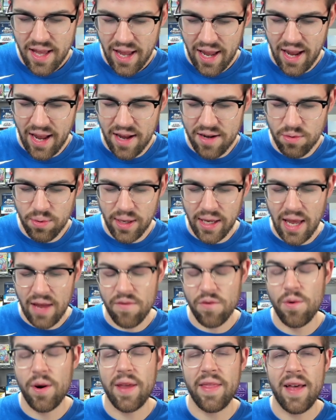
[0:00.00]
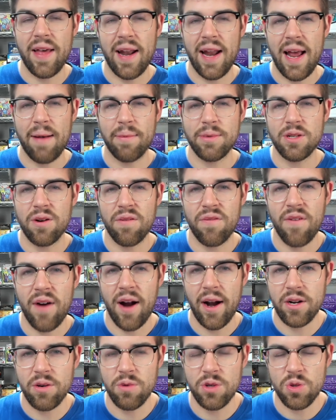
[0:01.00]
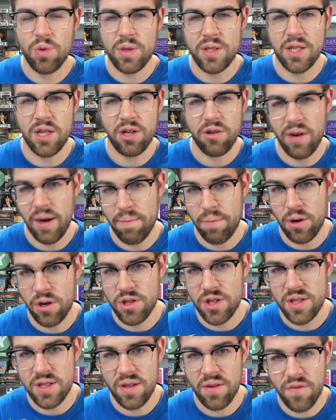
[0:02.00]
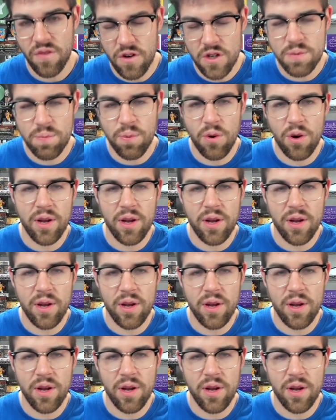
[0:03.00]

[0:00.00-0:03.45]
and we gave away that Hamilton refractor, which wasn't a great purchase in the first